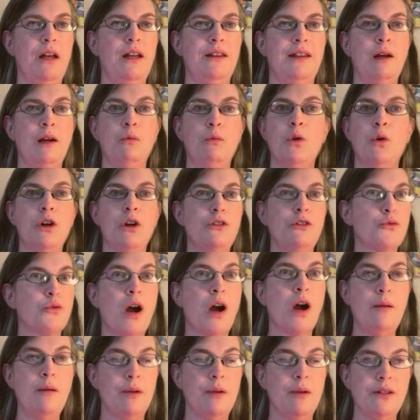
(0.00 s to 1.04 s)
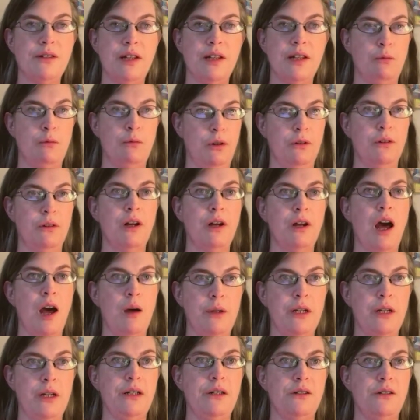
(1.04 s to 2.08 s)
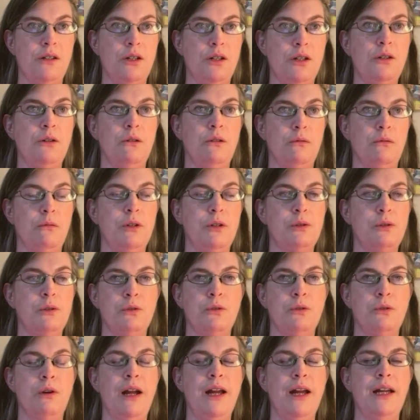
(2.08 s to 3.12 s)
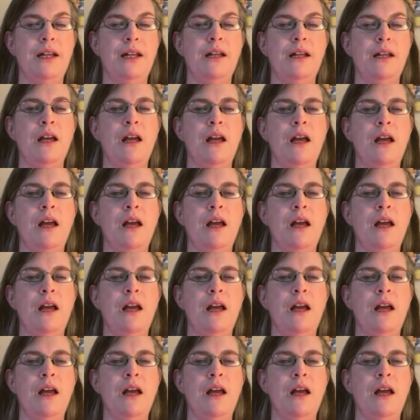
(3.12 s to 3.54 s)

that weren't dramas; they were comedies too, which was great.